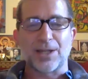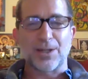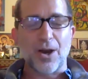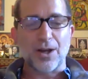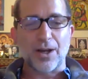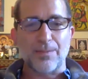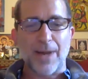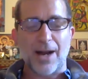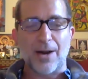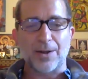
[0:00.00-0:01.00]
talk
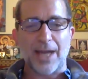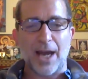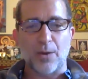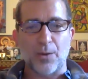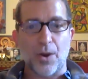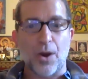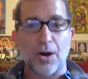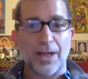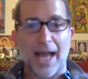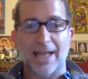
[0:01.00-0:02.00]
about how we're
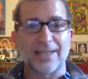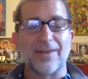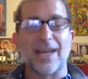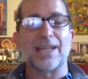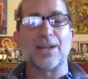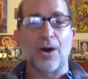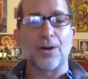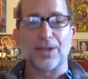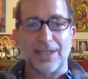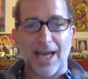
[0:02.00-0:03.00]
all activated
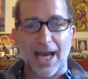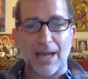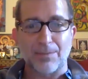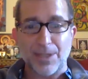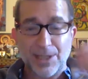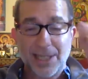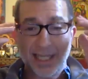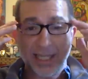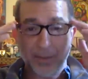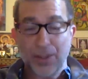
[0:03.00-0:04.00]
all the time, just
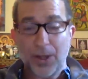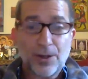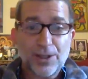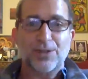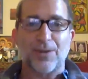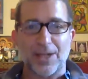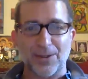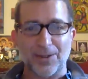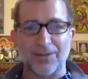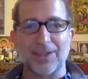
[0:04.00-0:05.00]
dealing with all the
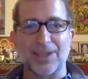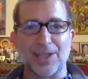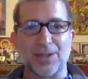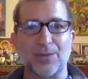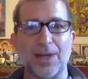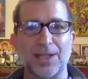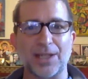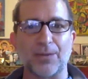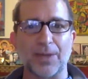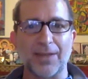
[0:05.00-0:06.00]
stressors of the situation
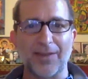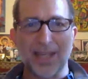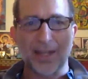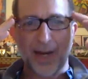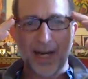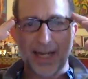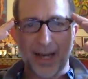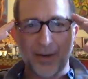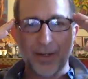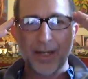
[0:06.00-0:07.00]
that we're living in right
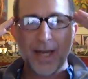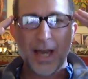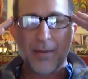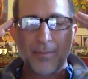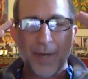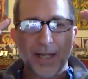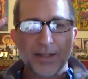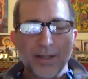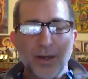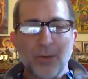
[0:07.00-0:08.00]
now. But
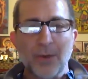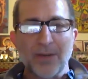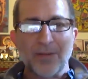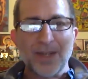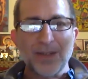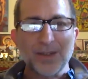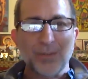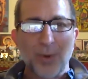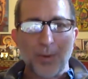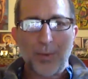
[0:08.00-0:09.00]
what feels
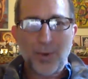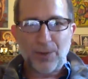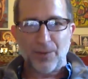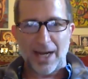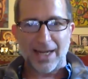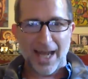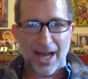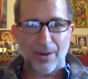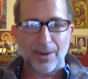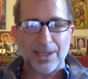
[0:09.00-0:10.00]
more important right
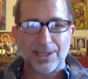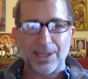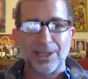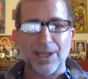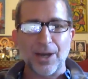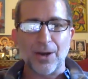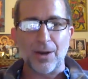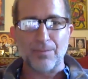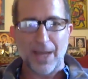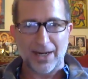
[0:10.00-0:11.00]
now is to share
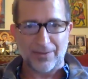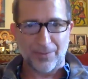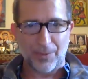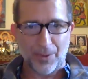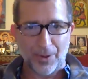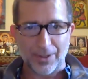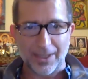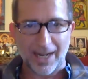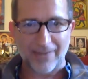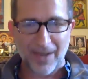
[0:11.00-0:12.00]
a metaphor
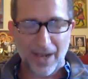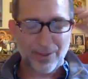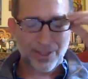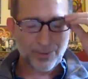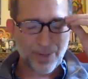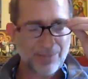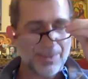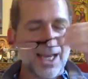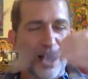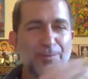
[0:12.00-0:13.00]
that I found
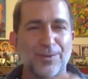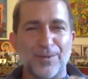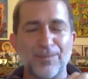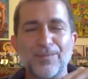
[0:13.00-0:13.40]
incredibly helpful,